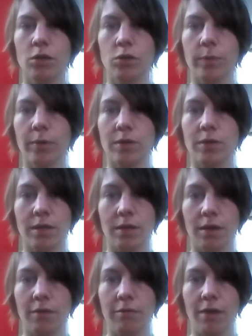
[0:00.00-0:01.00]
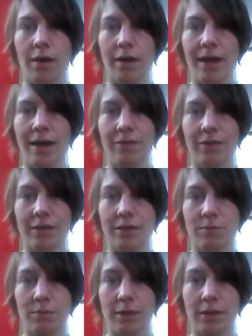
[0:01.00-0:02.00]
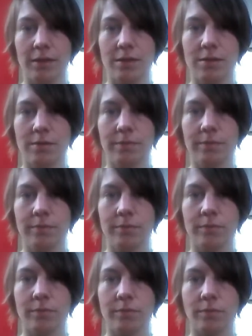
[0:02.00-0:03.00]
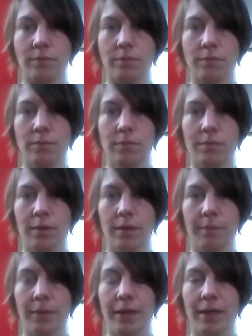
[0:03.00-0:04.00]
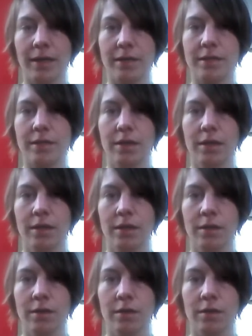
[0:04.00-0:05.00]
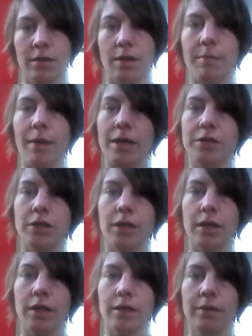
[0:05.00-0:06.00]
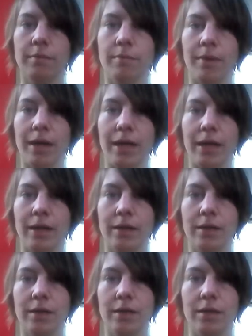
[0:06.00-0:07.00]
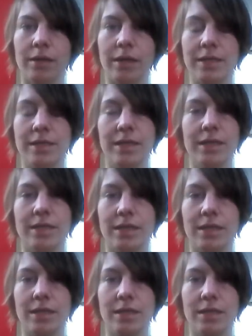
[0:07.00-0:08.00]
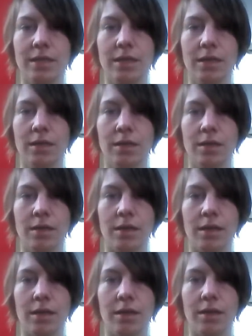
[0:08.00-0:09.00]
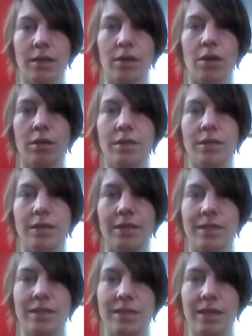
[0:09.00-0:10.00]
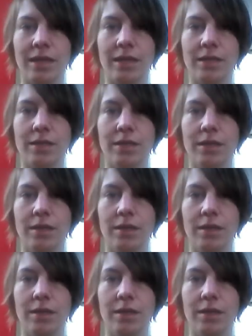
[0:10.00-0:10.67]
towards the thought of not having this release. Because imagining my existence in the constant state